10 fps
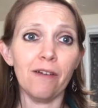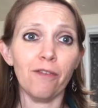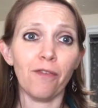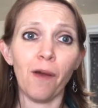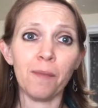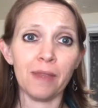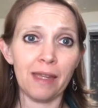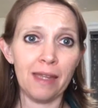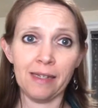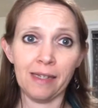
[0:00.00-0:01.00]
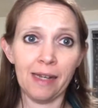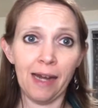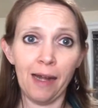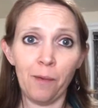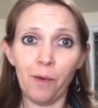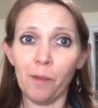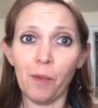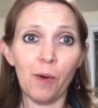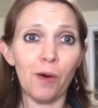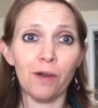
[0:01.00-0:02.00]
From thee to die
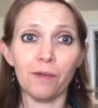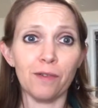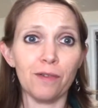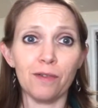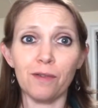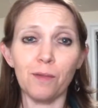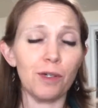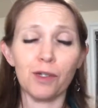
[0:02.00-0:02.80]
were